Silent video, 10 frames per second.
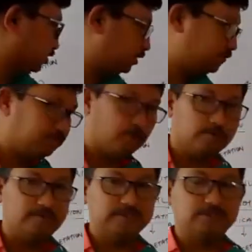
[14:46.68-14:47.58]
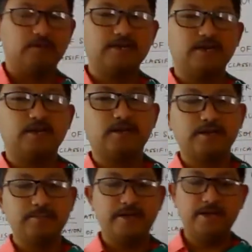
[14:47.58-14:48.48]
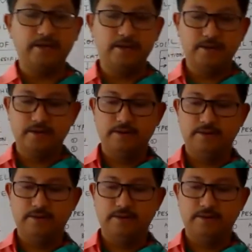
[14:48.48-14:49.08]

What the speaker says: 3, 4. Which one remain?